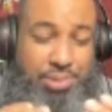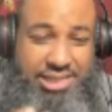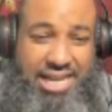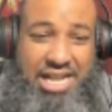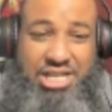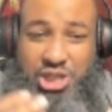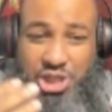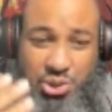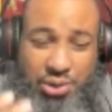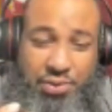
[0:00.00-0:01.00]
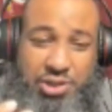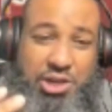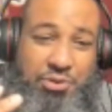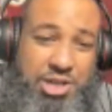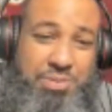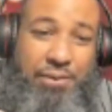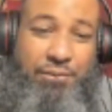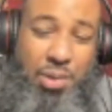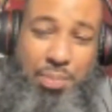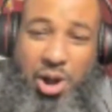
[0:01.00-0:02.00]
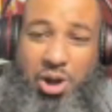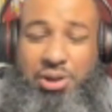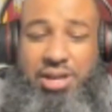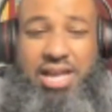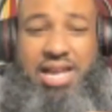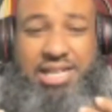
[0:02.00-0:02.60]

pertaining to the University of Richmond football.